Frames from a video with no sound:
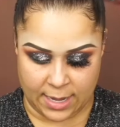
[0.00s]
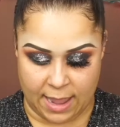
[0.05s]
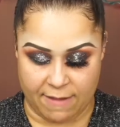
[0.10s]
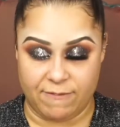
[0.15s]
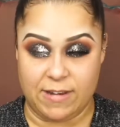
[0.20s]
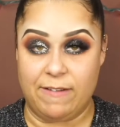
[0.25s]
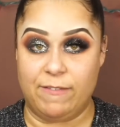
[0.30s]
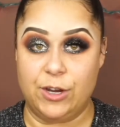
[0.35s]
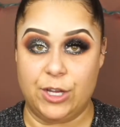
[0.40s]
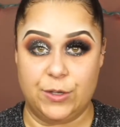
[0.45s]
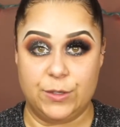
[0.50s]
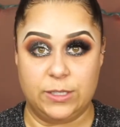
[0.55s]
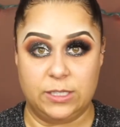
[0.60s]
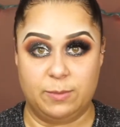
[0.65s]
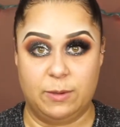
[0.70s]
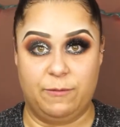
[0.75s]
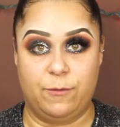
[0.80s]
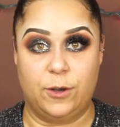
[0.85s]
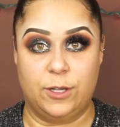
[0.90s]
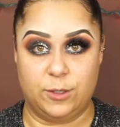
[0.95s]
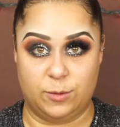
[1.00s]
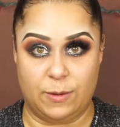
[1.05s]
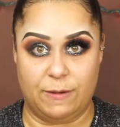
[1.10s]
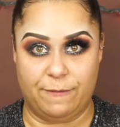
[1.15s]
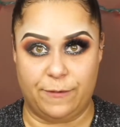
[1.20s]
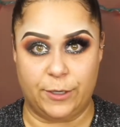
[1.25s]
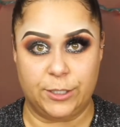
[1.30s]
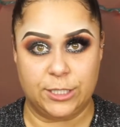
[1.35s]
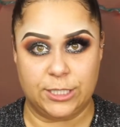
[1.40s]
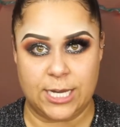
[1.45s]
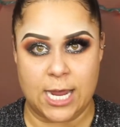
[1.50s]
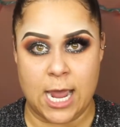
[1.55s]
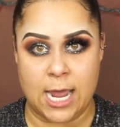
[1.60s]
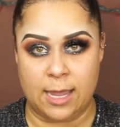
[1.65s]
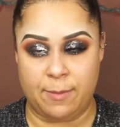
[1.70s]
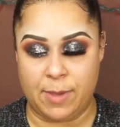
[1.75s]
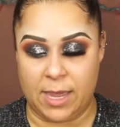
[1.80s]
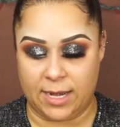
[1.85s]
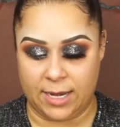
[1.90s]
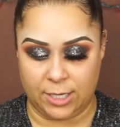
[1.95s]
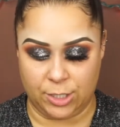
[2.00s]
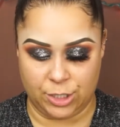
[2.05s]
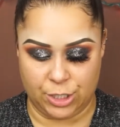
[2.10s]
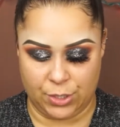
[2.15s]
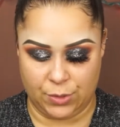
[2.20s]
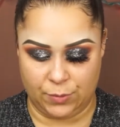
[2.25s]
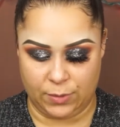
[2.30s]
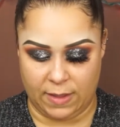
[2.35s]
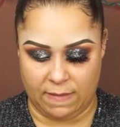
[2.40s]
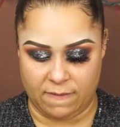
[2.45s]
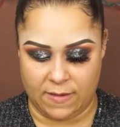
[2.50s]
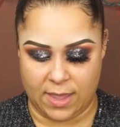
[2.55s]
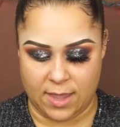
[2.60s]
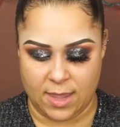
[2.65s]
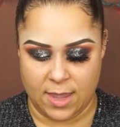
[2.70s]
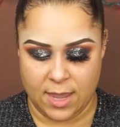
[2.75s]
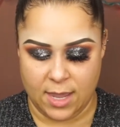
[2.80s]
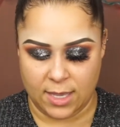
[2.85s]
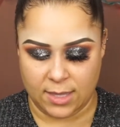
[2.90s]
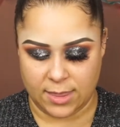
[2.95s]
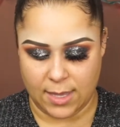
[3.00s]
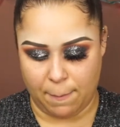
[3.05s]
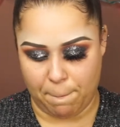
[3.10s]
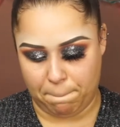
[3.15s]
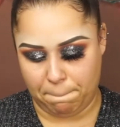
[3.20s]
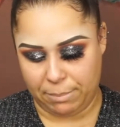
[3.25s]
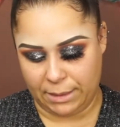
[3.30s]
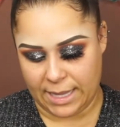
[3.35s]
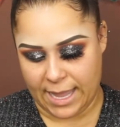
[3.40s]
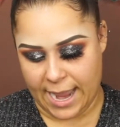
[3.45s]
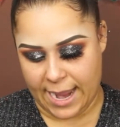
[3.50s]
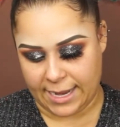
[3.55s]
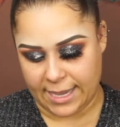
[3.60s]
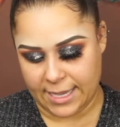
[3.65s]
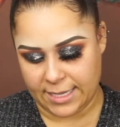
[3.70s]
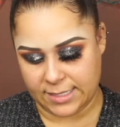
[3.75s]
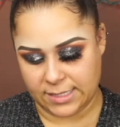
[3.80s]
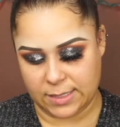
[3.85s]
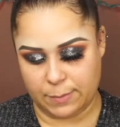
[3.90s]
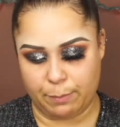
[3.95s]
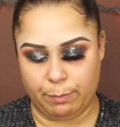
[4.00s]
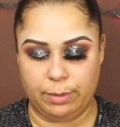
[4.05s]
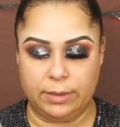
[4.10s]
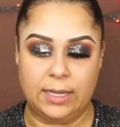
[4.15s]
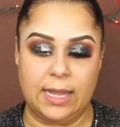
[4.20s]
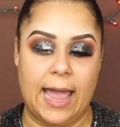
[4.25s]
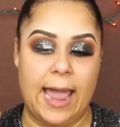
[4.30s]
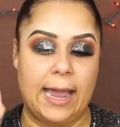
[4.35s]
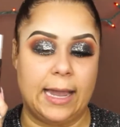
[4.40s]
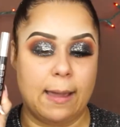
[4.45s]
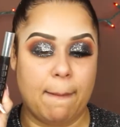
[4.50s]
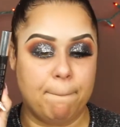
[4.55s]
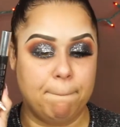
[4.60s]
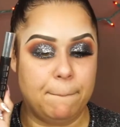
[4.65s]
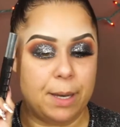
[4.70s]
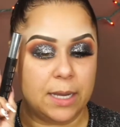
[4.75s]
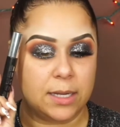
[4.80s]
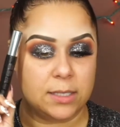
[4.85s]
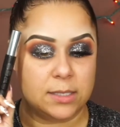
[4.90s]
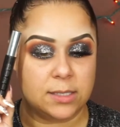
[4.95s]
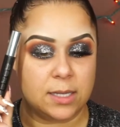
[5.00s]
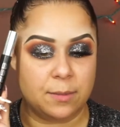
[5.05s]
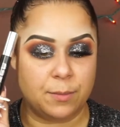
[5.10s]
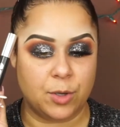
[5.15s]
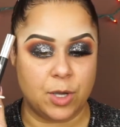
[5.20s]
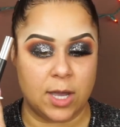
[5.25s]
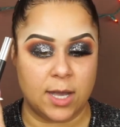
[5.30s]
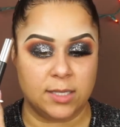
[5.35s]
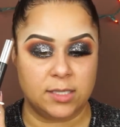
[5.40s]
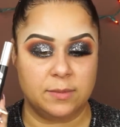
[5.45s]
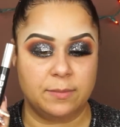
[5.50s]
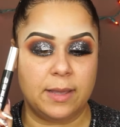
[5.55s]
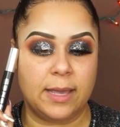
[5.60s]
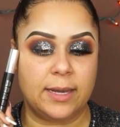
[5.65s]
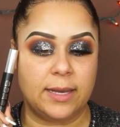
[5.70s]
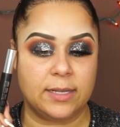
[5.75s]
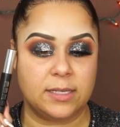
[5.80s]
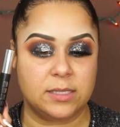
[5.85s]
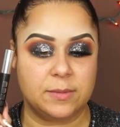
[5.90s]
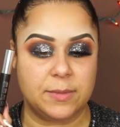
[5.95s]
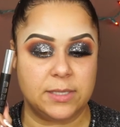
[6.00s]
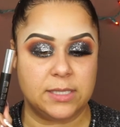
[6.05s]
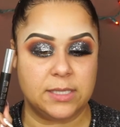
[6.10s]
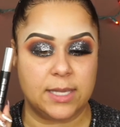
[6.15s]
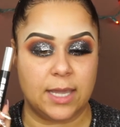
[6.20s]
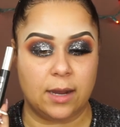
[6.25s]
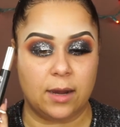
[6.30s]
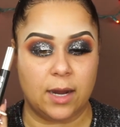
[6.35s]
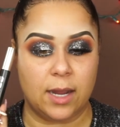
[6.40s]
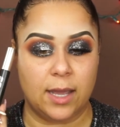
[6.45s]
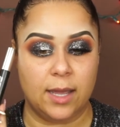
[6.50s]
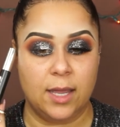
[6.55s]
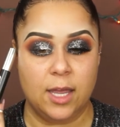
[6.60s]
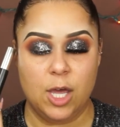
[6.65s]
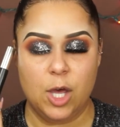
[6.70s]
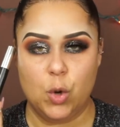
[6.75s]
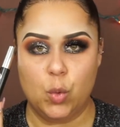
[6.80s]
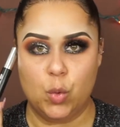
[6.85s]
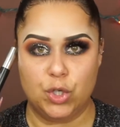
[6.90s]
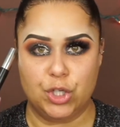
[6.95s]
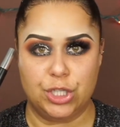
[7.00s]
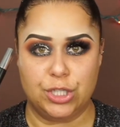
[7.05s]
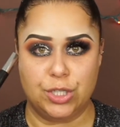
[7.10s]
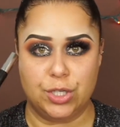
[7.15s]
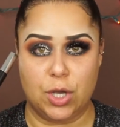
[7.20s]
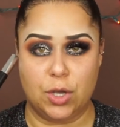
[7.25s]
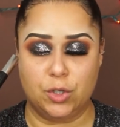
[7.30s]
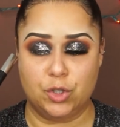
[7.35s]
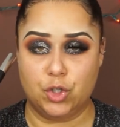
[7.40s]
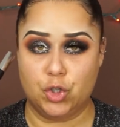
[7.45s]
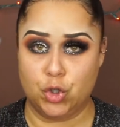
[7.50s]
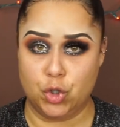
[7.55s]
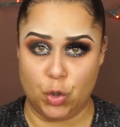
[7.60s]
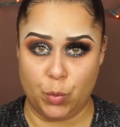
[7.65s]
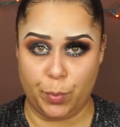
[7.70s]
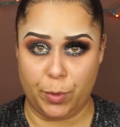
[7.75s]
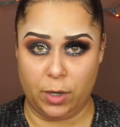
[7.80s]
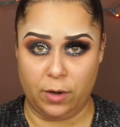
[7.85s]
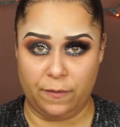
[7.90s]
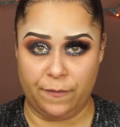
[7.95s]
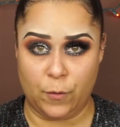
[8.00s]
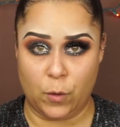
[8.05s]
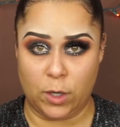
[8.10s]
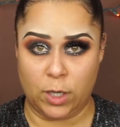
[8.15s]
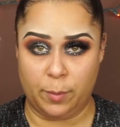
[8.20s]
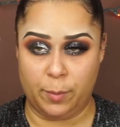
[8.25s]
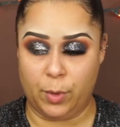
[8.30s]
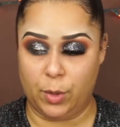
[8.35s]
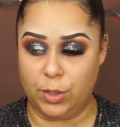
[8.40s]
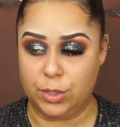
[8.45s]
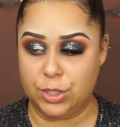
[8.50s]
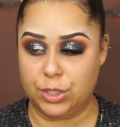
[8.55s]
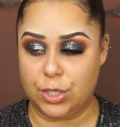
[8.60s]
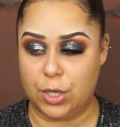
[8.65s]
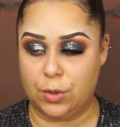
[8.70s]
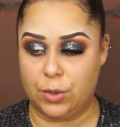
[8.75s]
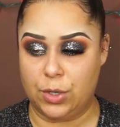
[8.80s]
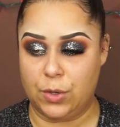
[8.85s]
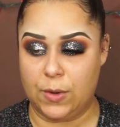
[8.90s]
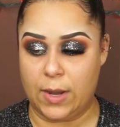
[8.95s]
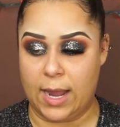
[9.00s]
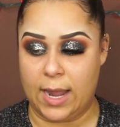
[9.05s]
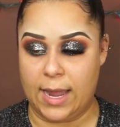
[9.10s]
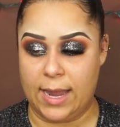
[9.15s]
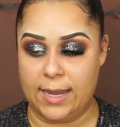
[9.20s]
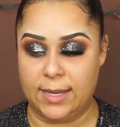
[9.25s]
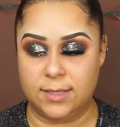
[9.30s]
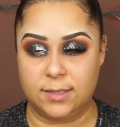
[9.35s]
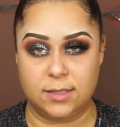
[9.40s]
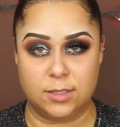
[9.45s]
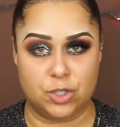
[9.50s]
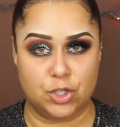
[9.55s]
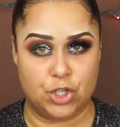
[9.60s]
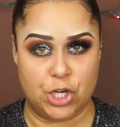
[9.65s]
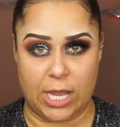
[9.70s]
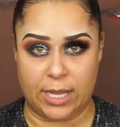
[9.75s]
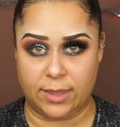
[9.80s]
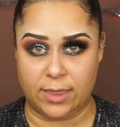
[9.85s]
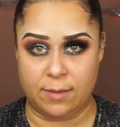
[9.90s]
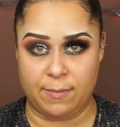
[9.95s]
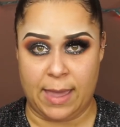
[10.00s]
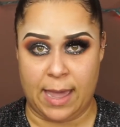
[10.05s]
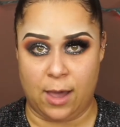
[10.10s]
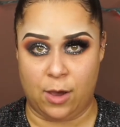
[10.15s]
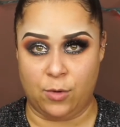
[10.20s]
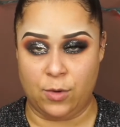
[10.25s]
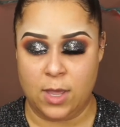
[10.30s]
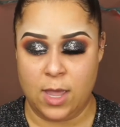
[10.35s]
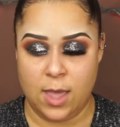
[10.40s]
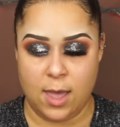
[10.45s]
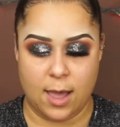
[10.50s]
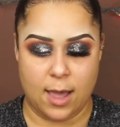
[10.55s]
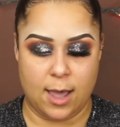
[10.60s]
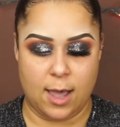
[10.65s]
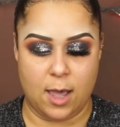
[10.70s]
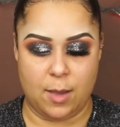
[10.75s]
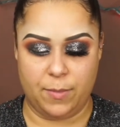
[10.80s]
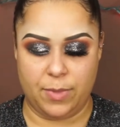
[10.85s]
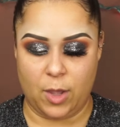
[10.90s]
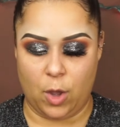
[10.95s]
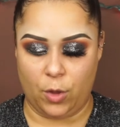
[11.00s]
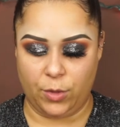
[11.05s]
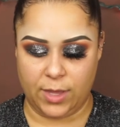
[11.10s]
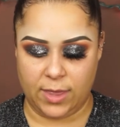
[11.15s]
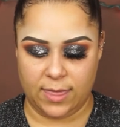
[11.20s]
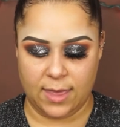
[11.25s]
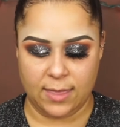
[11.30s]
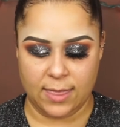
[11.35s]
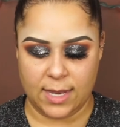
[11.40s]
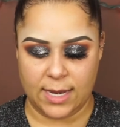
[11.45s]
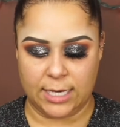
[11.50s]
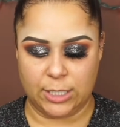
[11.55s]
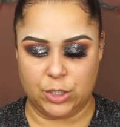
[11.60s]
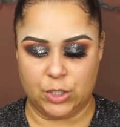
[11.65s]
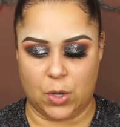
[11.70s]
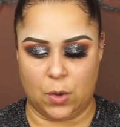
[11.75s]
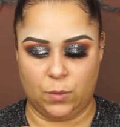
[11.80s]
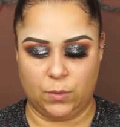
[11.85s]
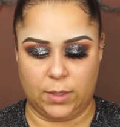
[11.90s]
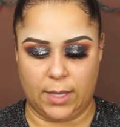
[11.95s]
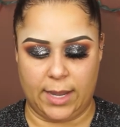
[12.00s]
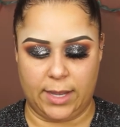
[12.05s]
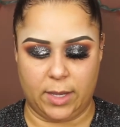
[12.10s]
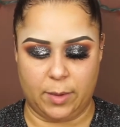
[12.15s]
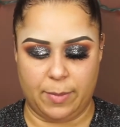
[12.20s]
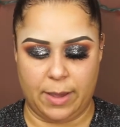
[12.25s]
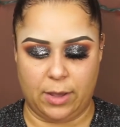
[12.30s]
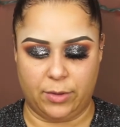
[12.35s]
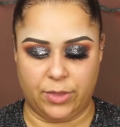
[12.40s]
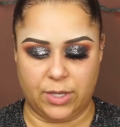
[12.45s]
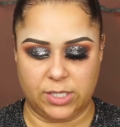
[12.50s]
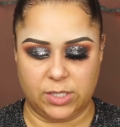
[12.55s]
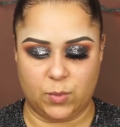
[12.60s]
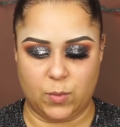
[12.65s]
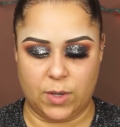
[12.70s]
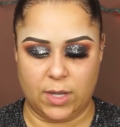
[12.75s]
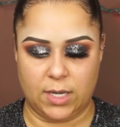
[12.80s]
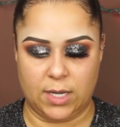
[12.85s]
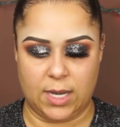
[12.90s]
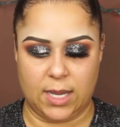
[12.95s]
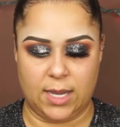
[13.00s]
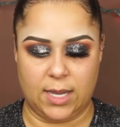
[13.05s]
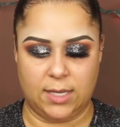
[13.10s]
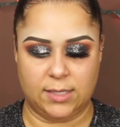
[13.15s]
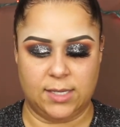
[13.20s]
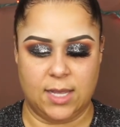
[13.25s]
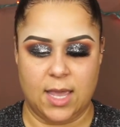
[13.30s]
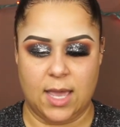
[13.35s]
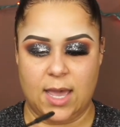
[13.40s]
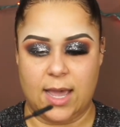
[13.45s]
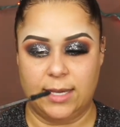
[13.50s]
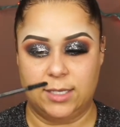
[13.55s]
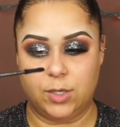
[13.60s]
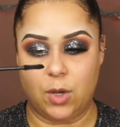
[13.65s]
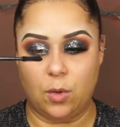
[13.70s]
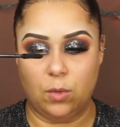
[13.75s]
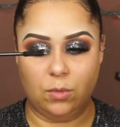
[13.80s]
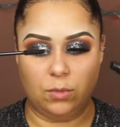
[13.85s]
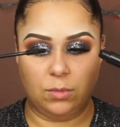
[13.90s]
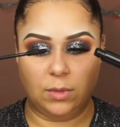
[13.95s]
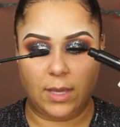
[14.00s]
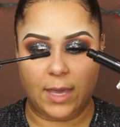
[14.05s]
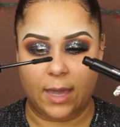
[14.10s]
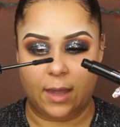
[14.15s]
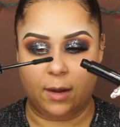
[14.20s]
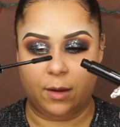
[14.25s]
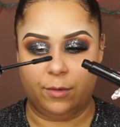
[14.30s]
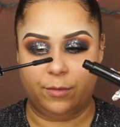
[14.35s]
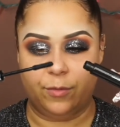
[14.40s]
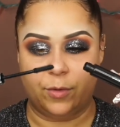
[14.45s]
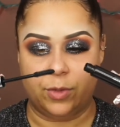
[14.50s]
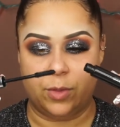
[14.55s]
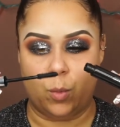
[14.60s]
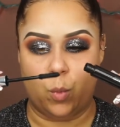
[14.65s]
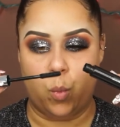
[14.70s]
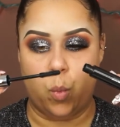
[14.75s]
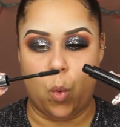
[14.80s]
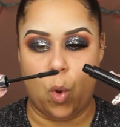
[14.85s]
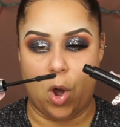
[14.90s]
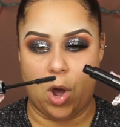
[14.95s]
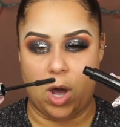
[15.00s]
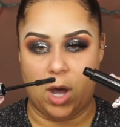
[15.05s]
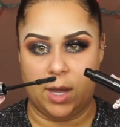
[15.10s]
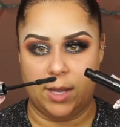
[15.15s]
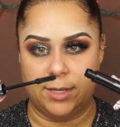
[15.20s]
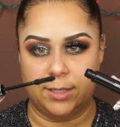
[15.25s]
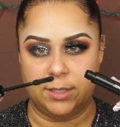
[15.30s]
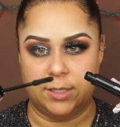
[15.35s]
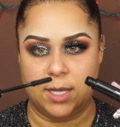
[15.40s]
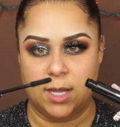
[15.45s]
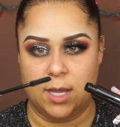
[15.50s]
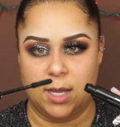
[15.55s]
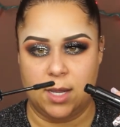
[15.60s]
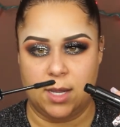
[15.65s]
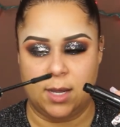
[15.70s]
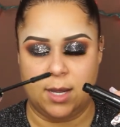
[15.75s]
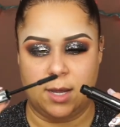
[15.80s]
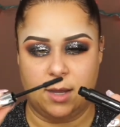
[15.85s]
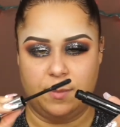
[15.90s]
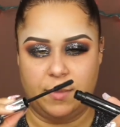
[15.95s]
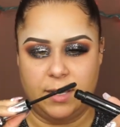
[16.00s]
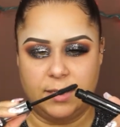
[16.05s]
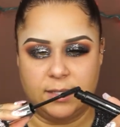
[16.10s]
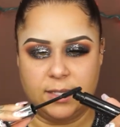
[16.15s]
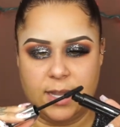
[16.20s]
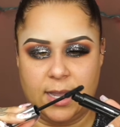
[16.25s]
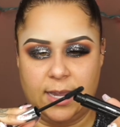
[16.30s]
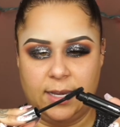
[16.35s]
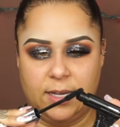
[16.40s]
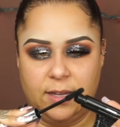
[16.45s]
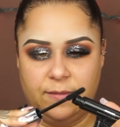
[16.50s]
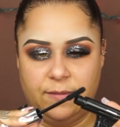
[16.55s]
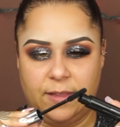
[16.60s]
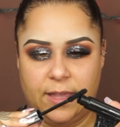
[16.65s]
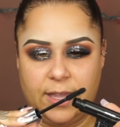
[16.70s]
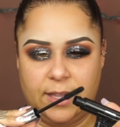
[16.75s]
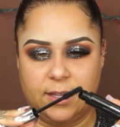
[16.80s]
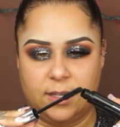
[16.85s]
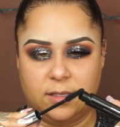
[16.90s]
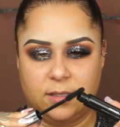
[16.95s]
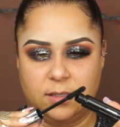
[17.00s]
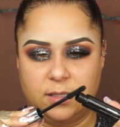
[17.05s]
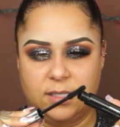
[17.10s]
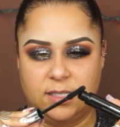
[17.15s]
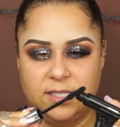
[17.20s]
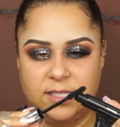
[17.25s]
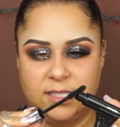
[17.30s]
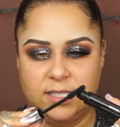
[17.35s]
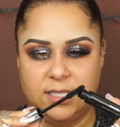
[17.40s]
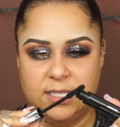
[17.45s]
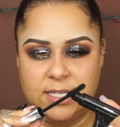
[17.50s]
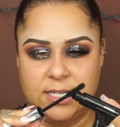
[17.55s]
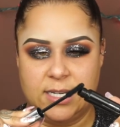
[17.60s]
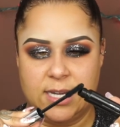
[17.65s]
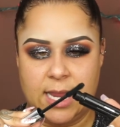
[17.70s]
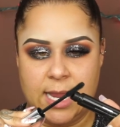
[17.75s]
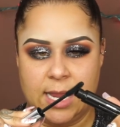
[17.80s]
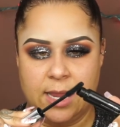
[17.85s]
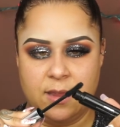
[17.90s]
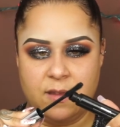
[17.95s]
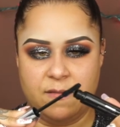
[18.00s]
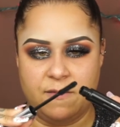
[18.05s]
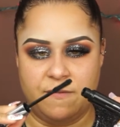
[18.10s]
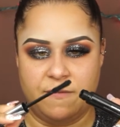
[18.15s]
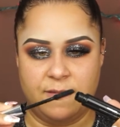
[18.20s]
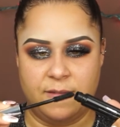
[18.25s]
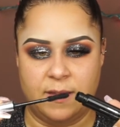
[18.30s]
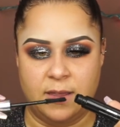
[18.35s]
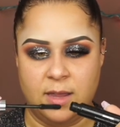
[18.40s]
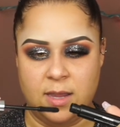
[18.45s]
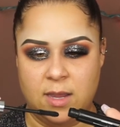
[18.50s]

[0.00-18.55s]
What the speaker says: I've never used this before. This is my first time and I do love it. The Blackest Black Buxom Cosmetics Mascara, which is super affordable. So you guys check them out. The only thing that I don't like about this one is I don't care for the wand. It's kind of like stiff.